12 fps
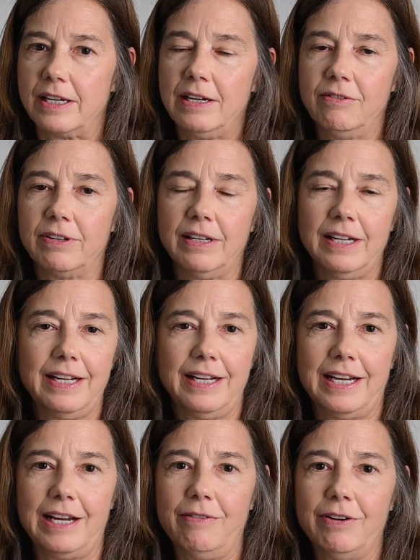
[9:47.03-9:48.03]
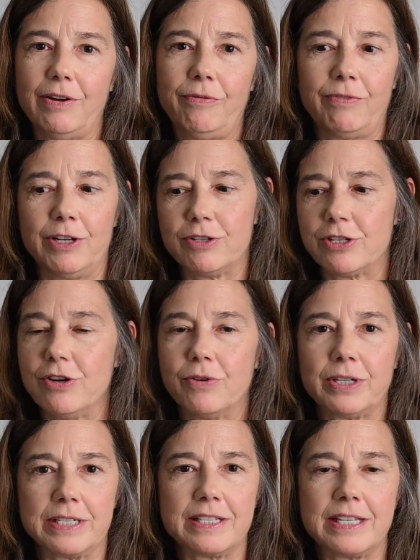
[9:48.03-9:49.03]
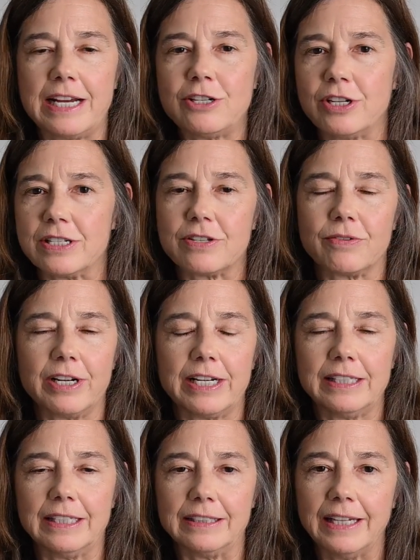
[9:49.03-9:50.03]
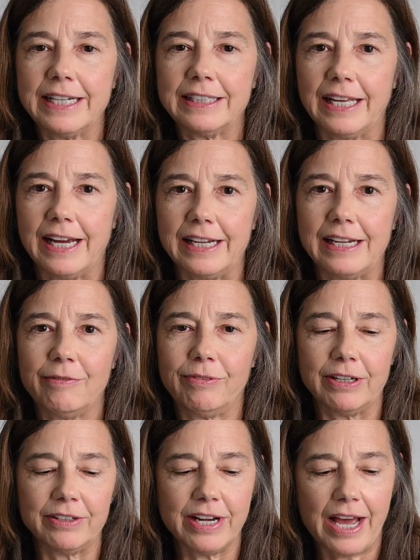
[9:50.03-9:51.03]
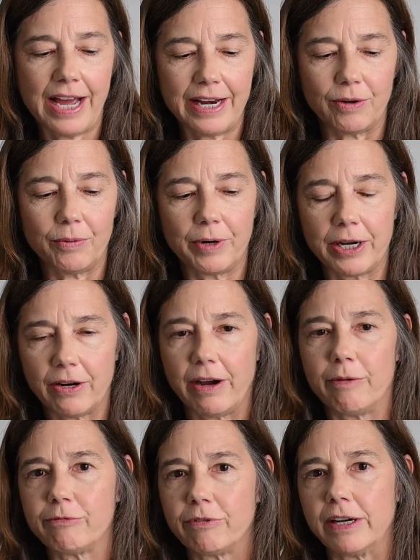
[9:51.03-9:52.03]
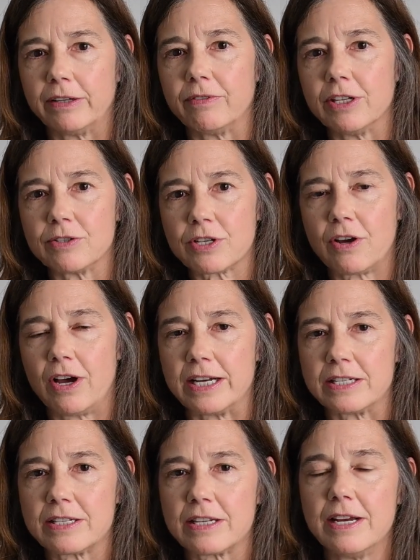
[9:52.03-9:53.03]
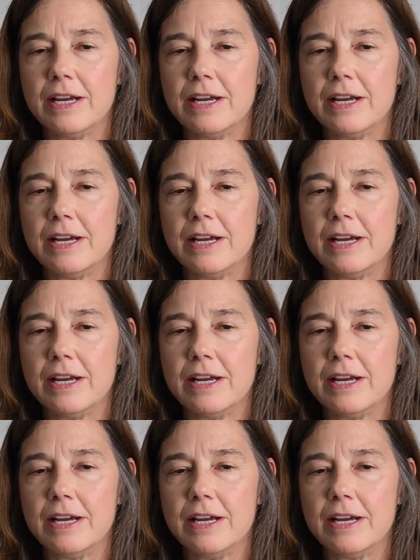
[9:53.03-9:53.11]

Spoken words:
Even if there's no concessions or anything like that, if they're not aware up front of those costs,